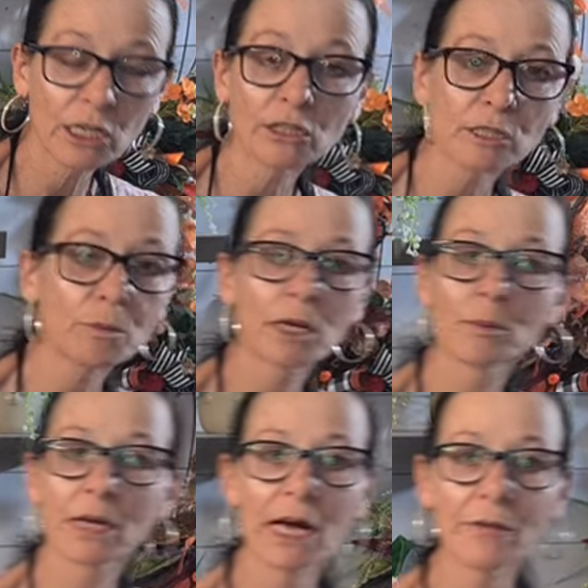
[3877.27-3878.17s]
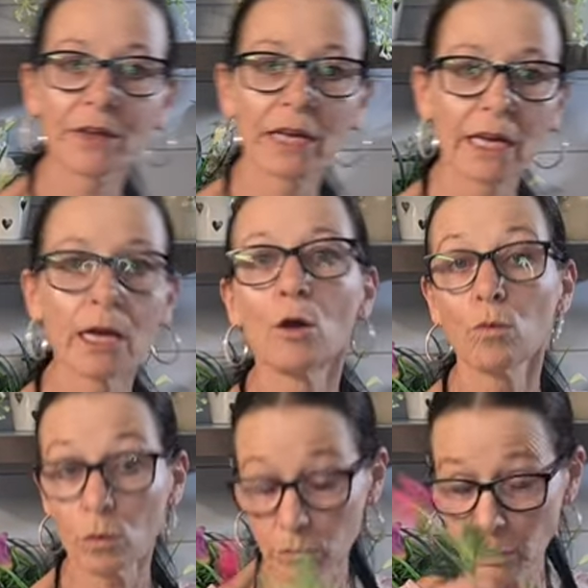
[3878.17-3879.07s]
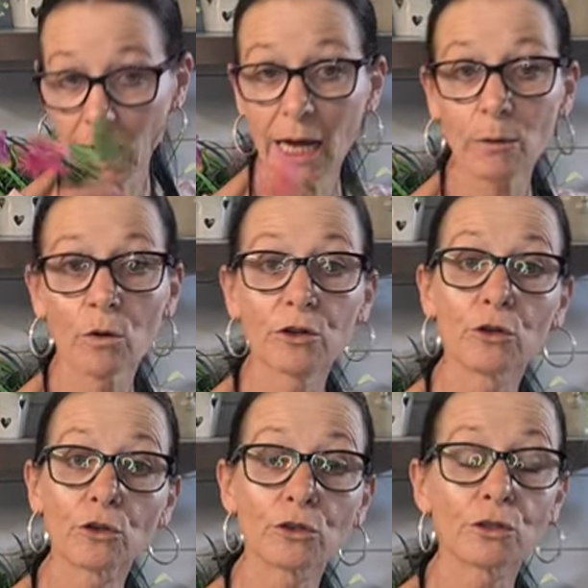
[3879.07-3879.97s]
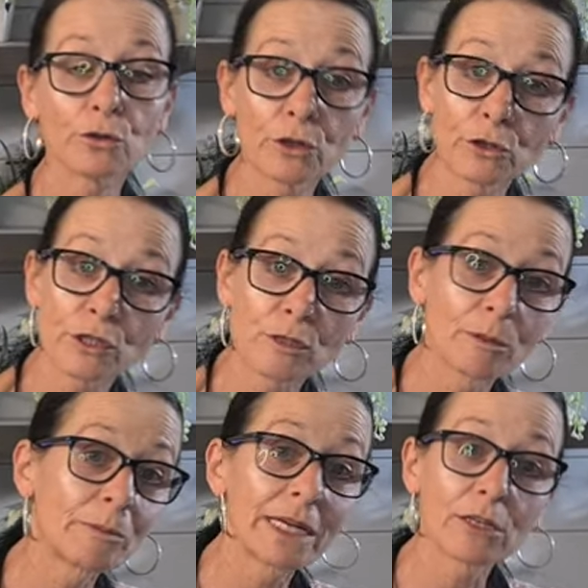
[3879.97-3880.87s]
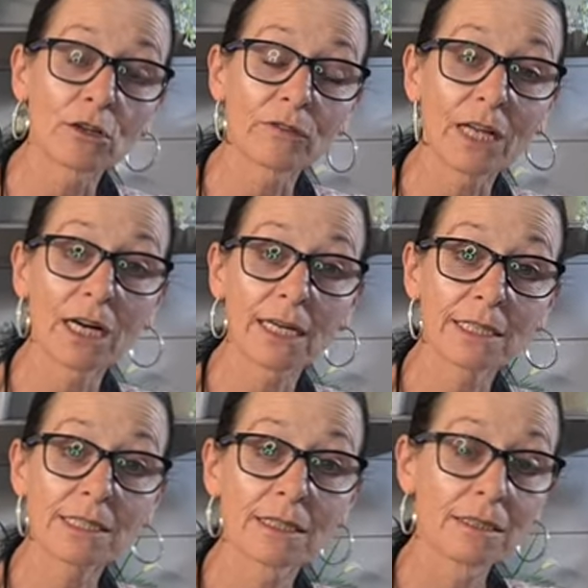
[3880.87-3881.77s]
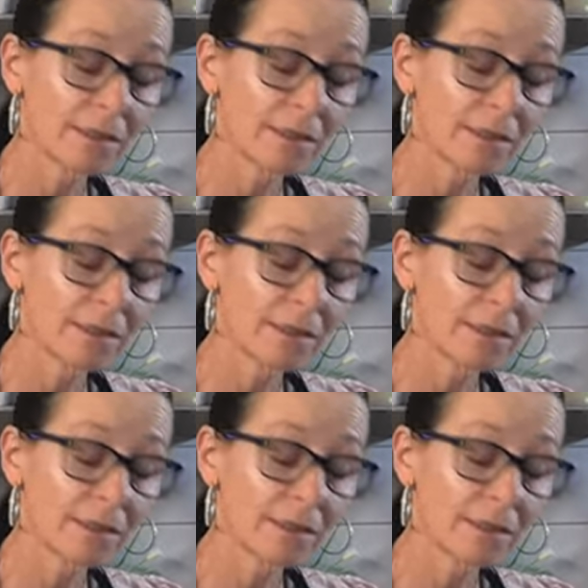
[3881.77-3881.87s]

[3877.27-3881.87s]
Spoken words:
and lots of people out there what will like what your other customer may not have liked,